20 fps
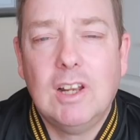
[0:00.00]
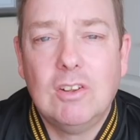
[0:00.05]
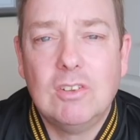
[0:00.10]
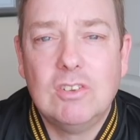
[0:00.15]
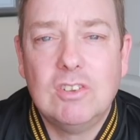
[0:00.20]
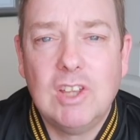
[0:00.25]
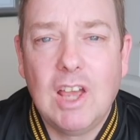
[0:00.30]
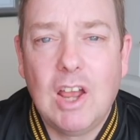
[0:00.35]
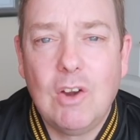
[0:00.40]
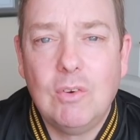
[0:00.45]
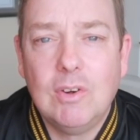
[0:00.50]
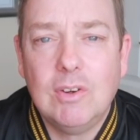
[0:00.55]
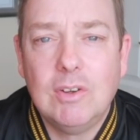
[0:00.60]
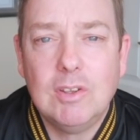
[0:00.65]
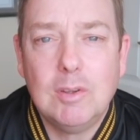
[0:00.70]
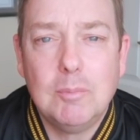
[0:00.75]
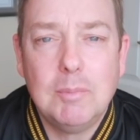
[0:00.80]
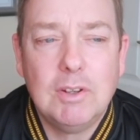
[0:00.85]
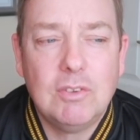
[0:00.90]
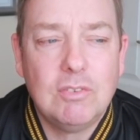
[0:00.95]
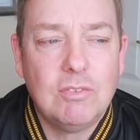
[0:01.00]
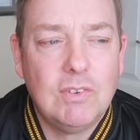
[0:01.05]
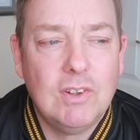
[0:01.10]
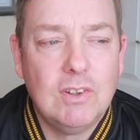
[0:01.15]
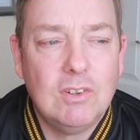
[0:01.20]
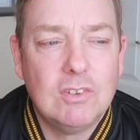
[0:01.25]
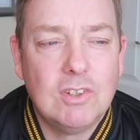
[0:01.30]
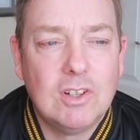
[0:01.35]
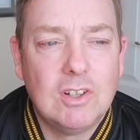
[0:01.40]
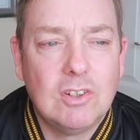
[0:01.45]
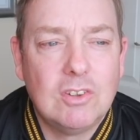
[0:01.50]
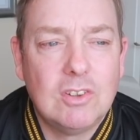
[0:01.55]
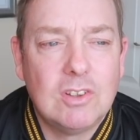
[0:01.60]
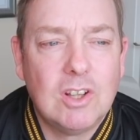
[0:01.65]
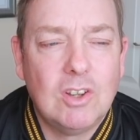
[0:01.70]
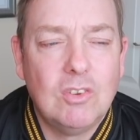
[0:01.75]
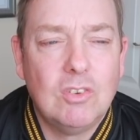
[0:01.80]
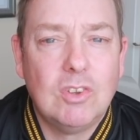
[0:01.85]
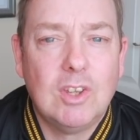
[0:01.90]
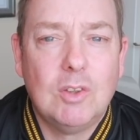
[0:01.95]
little terrier in the midfield, and I
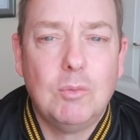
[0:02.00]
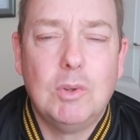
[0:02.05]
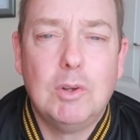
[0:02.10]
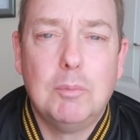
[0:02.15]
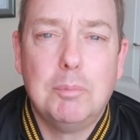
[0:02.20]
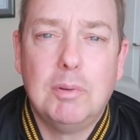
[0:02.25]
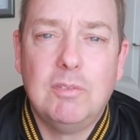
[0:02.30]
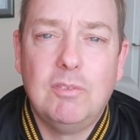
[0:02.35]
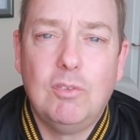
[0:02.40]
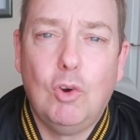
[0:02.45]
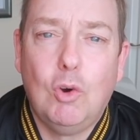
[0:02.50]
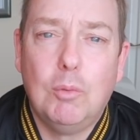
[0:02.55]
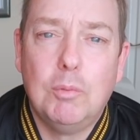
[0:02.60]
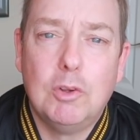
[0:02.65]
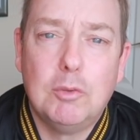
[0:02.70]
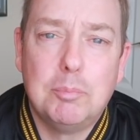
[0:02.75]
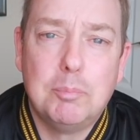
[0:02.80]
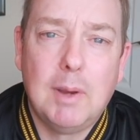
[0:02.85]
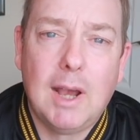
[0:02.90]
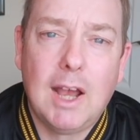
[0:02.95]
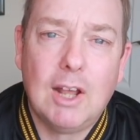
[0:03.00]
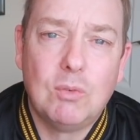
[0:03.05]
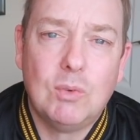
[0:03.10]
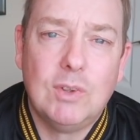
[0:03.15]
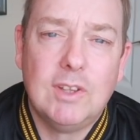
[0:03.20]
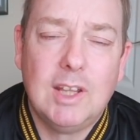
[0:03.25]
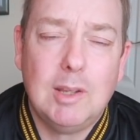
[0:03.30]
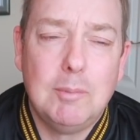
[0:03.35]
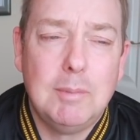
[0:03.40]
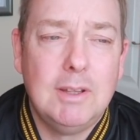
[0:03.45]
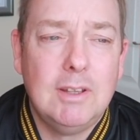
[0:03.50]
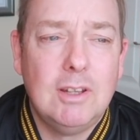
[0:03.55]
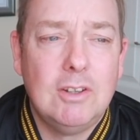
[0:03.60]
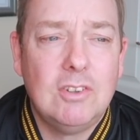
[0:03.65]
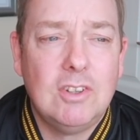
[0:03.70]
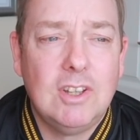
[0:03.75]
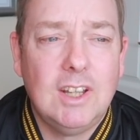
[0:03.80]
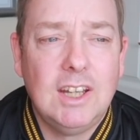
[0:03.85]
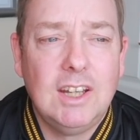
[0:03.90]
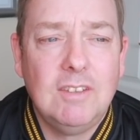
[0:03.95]
don't think we'd have performed as bad with him in the
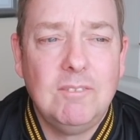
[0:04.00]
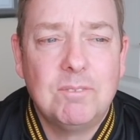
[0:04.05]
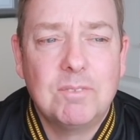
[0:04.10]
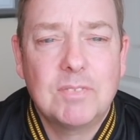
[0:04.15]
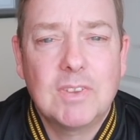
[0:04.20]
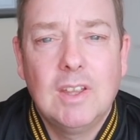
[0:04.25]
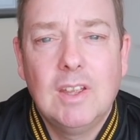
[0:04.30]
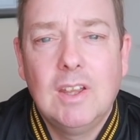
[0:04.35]
team.